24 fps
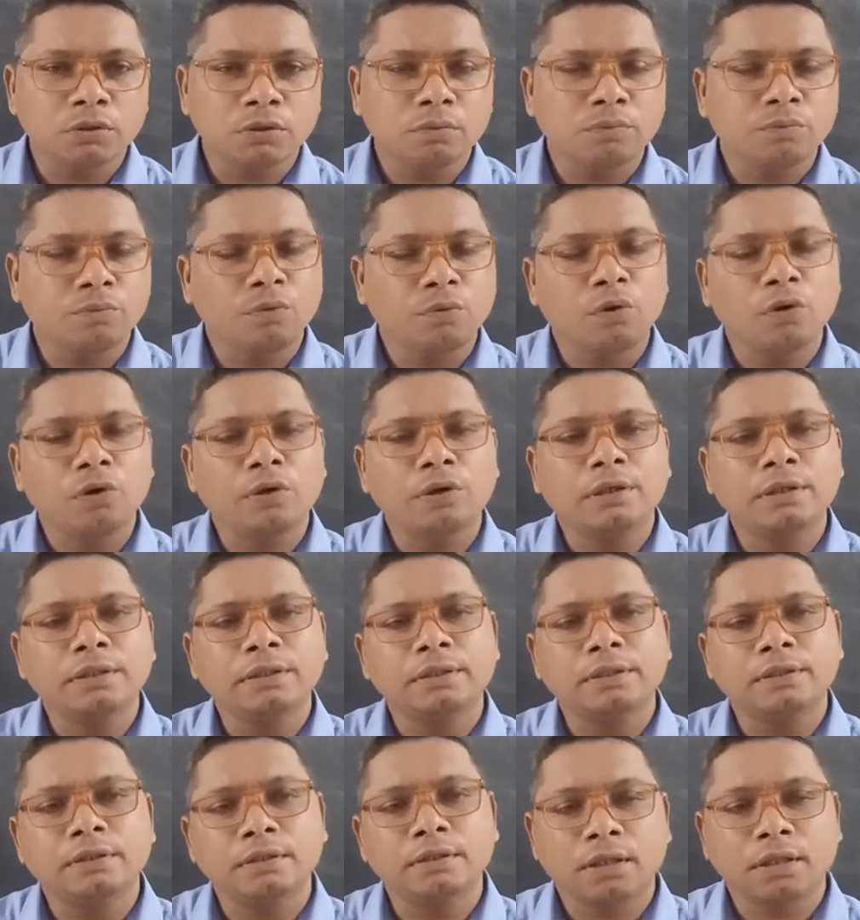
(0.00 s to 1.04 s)

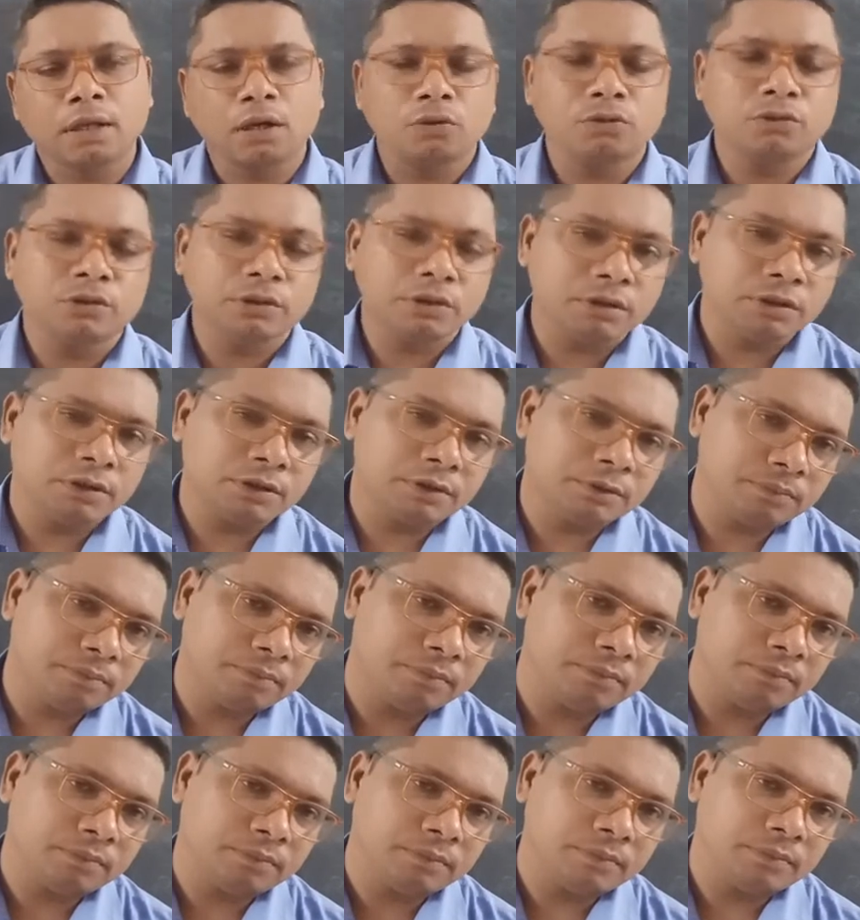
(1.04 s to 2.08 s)

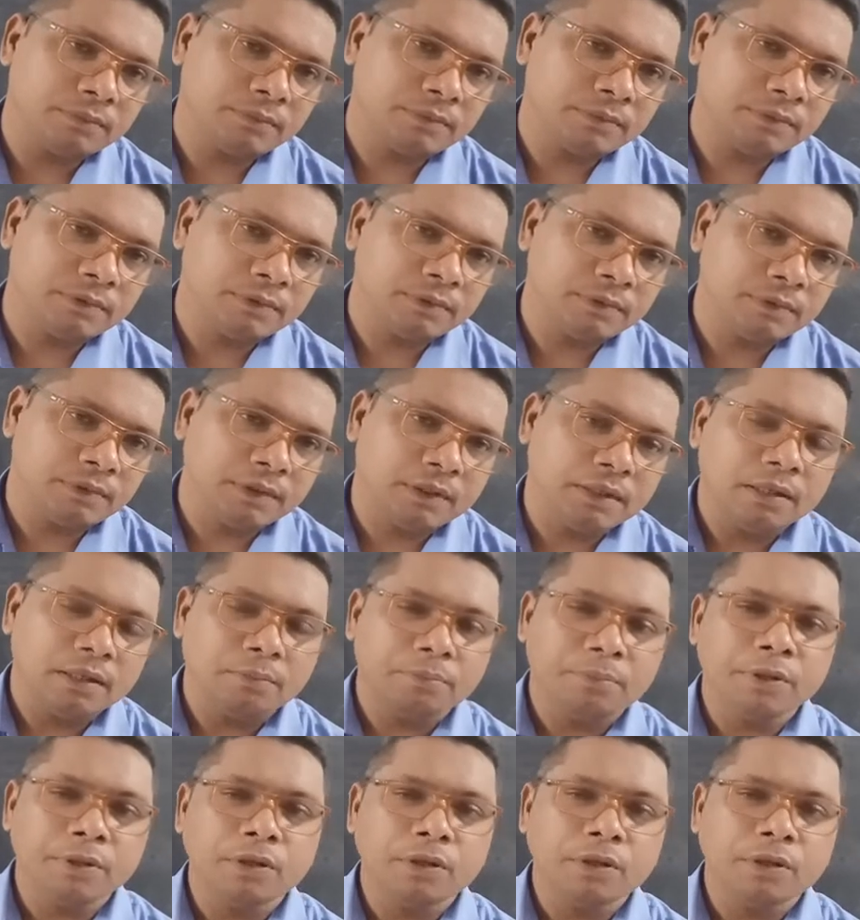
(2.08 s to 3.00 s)
40,000